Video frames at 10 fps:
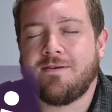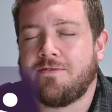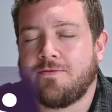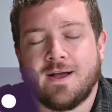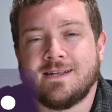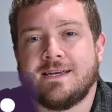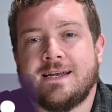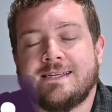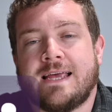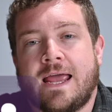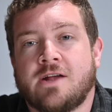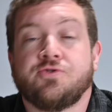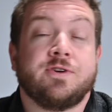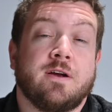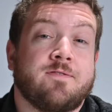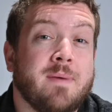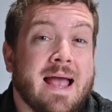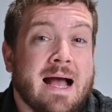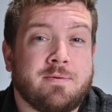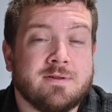friends? It is Andrew here from
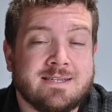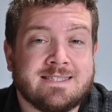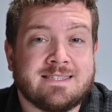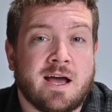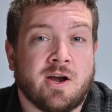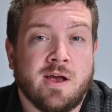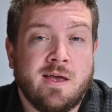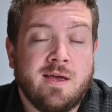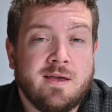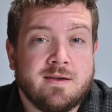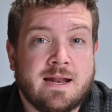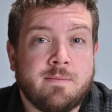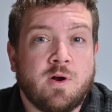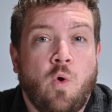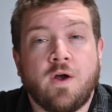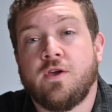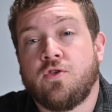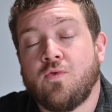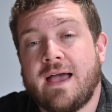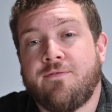Apple Insider, and I'm going to walk you
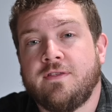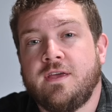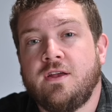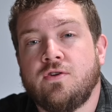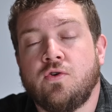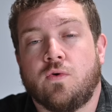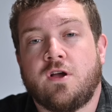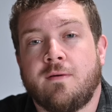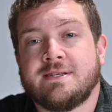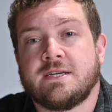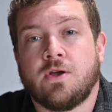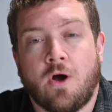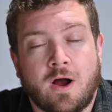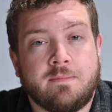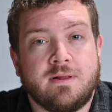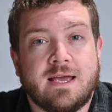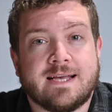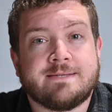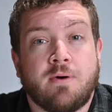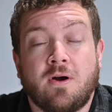through everything new coming to CarPlay
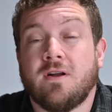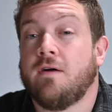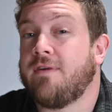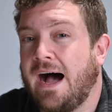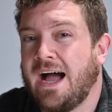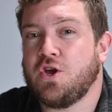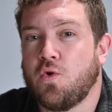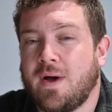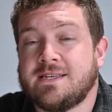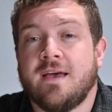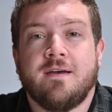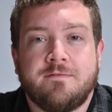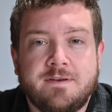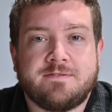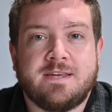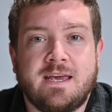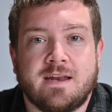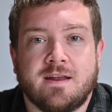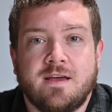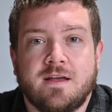as part of iOS
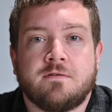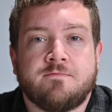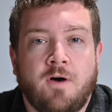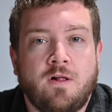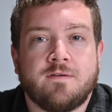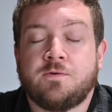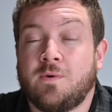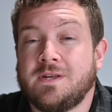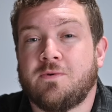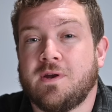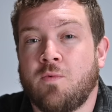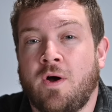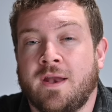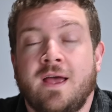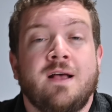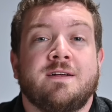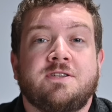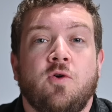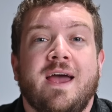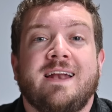15 in the fall of 2021.
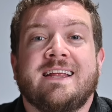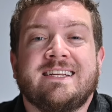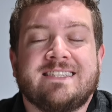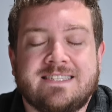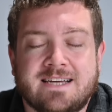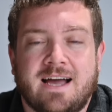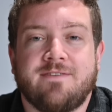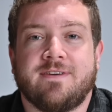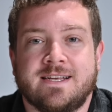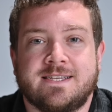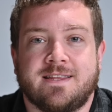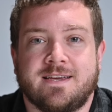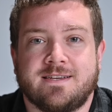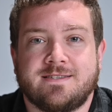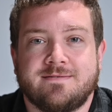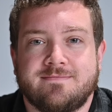Let's go ahead and dive into things.